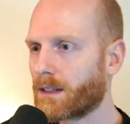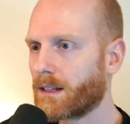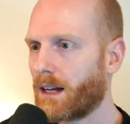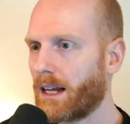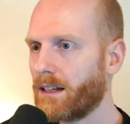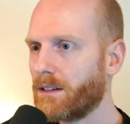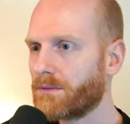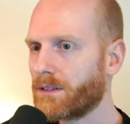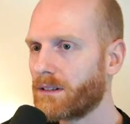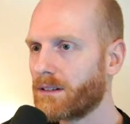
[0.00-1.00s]
I
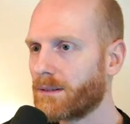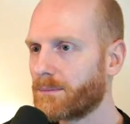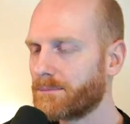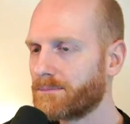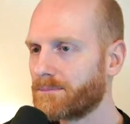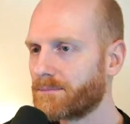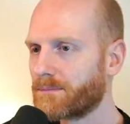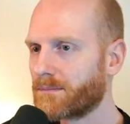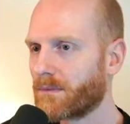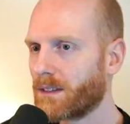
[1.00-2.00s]

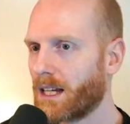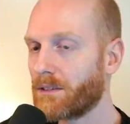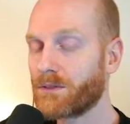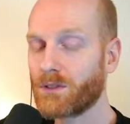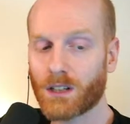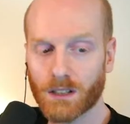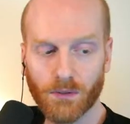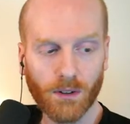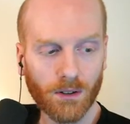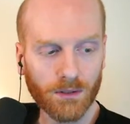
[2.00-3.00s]
have not
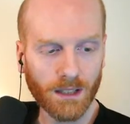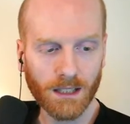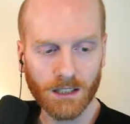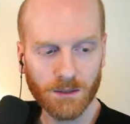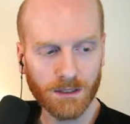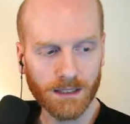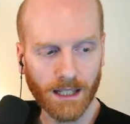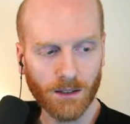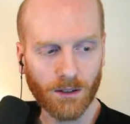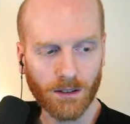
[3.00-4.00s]
followed the announcements
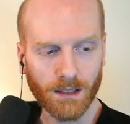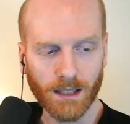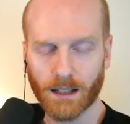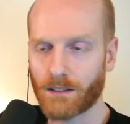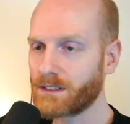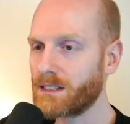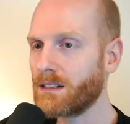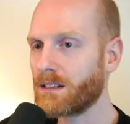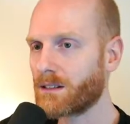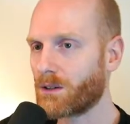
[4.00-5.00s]
at all. Like I've
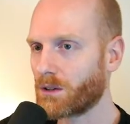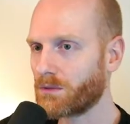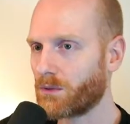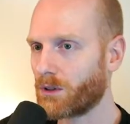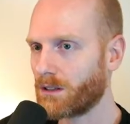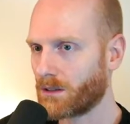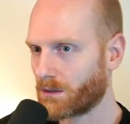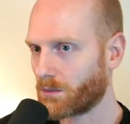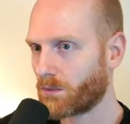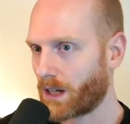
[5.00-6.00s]
seen the God of War
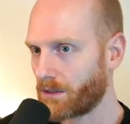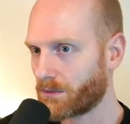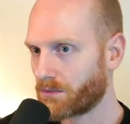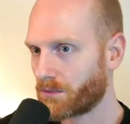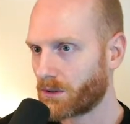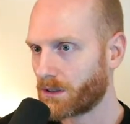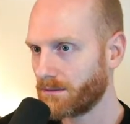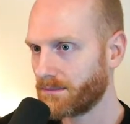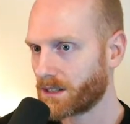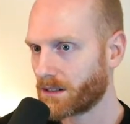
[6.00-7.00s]
or Wife of War
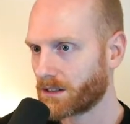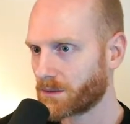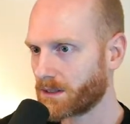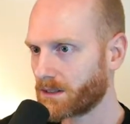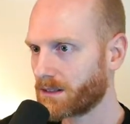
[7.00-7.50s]
announcement.